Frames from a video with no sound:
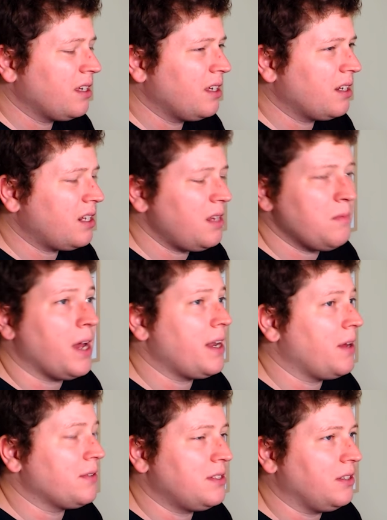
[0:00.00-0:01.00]
And keep in mind,
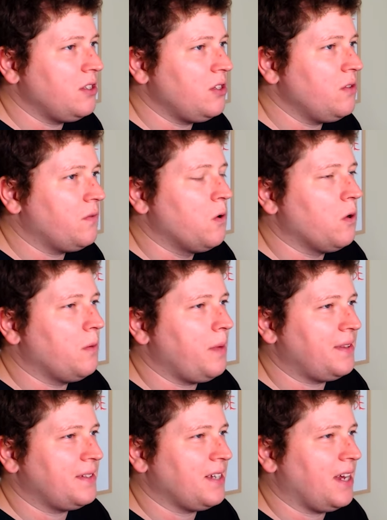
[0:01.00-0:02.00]
I was still in uniform
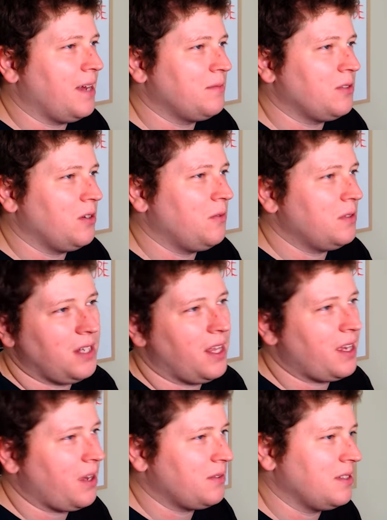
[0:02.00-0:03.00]
at the time, so it wasn't
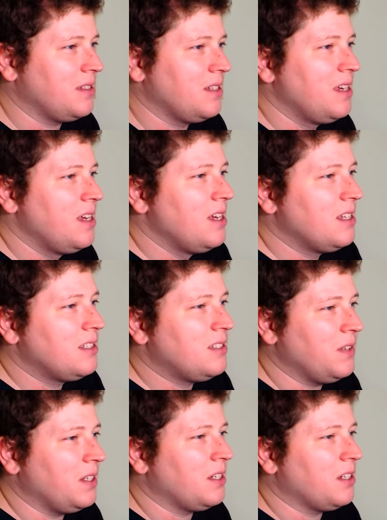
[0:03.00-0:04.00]
like I was in
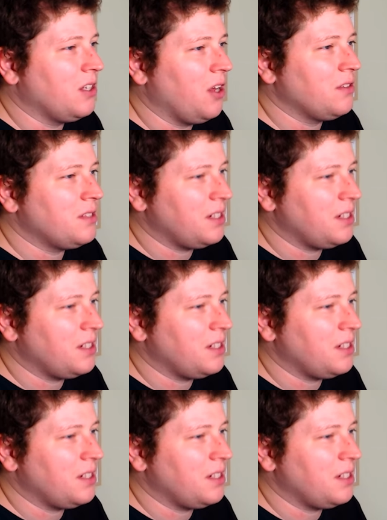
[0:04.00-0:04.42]
civilian clothes.